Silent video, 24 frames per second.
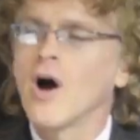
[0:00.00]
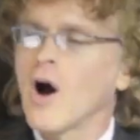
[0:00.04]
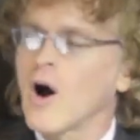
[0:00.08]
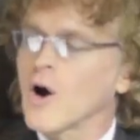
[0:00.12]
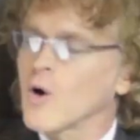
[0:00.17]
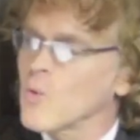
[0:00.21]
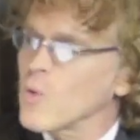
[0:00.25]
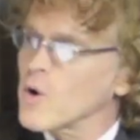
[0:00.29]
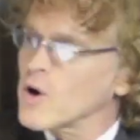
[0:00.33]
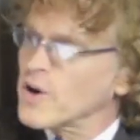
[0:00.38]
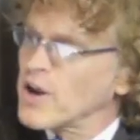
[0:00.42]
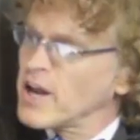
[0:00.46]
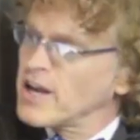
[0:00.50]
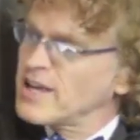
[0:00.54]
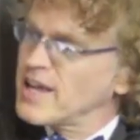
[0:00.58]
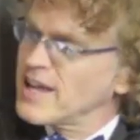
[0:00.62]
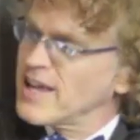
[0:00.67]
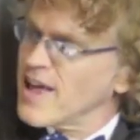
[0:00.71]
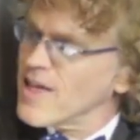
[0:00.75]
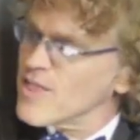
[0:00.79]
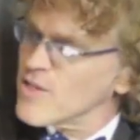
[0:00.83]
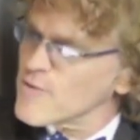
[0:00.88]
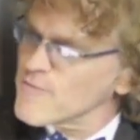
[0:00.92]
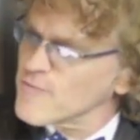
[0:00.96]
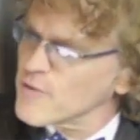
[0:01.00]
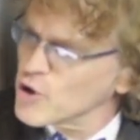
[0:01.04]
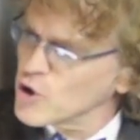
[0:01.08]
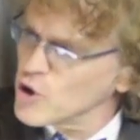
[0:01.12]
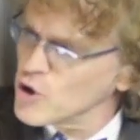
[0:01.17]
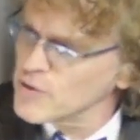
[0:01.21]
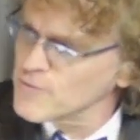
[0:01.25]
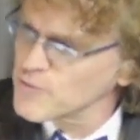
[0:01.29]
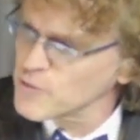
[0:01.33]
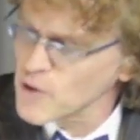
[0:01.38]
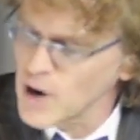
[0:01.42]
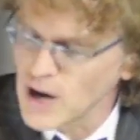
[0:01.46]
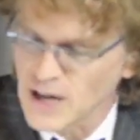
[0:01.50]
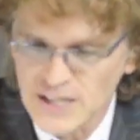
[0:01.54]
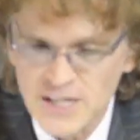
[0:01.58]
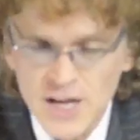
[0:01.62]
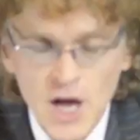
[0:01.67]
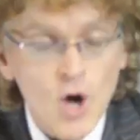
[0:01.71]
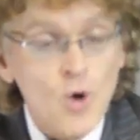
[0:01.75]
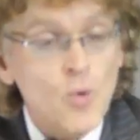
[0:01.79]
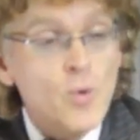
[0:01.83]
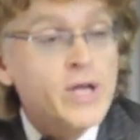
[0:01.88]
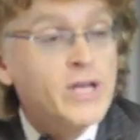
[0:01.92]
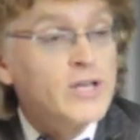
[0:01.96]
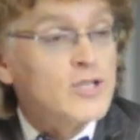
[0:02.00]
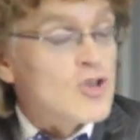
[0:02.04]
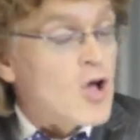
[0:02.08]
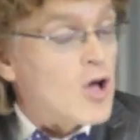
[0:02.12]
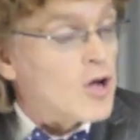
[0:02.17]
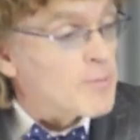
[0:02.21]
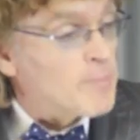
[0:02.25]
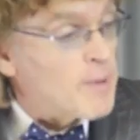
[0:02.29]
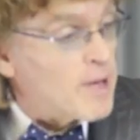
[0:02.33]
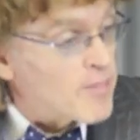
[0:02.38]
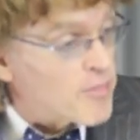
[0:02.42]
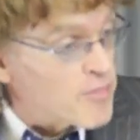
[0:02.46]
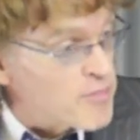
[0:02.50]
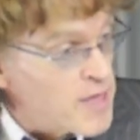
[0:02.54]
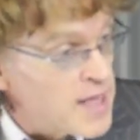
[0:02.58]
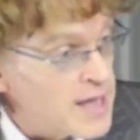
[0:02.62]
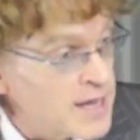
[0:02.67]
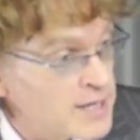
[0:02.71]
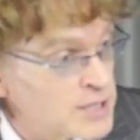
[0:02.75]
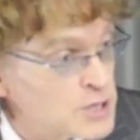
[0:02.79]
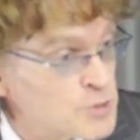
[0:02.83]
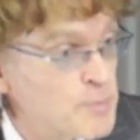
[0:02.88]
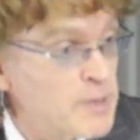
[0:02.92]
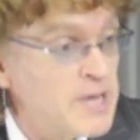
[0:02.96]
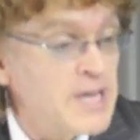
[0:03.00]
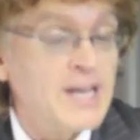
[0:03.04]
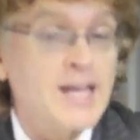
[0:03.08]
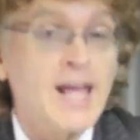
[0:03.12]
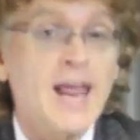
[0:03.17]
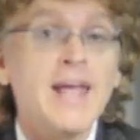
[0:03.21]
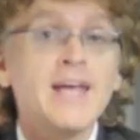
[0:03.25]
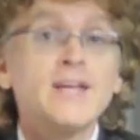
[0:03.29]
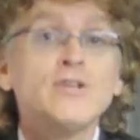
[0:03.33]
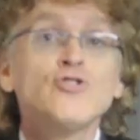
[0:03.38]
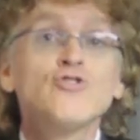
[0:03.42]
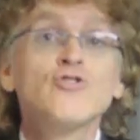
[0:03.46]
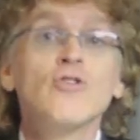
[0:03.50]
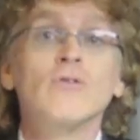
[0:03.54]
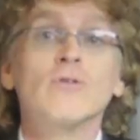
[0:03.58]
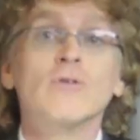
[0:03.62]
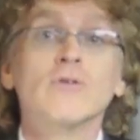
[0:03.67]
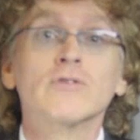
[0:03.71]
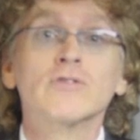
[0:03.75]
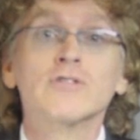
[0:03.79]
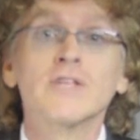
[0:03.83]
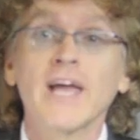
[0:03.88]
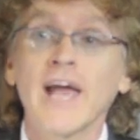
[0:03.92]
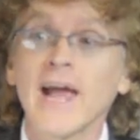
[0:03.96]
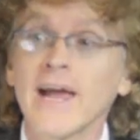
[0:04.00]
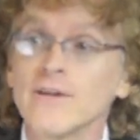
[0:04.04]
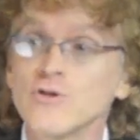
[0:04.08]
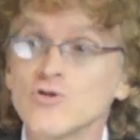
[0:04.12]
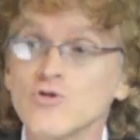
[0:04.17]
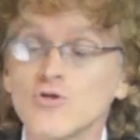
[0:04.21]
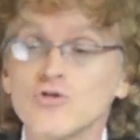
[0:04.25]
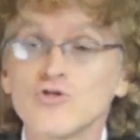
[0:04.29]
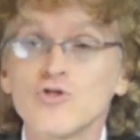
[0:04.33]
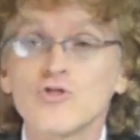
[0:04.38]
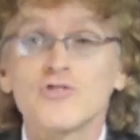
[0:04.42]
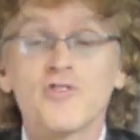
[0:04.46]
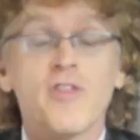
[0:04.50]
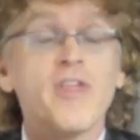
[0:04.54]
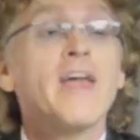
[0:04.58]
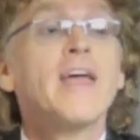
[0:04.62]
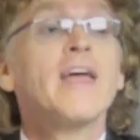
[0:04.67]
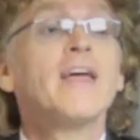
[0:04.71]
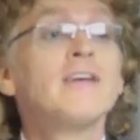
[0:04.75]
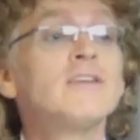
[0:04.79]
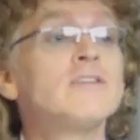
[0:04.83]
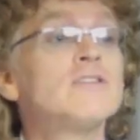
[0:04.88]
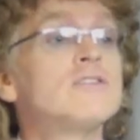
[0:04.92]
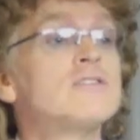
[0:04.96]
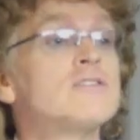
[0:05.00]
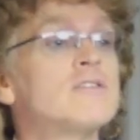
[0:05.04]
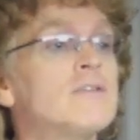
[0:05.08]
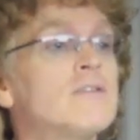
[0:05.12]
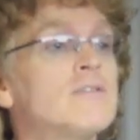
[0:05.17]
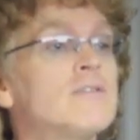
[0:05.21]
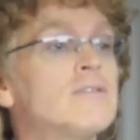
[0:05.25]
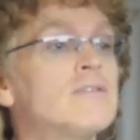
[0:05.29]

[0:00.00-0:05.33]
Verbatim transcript: are working together for good for us we can talk about things being angels the angels are things